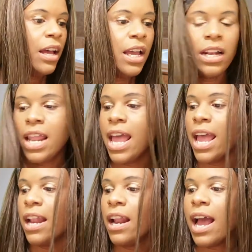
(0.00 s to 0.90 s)
and
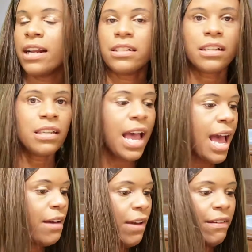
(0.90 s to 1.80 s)
then I just
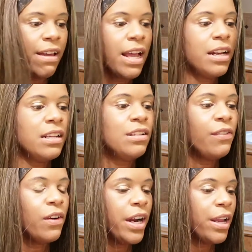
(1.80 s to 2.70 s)
have, I've had this
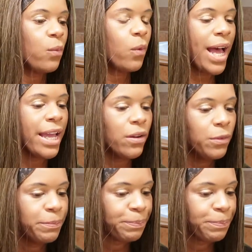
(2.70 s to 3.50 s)
for a while.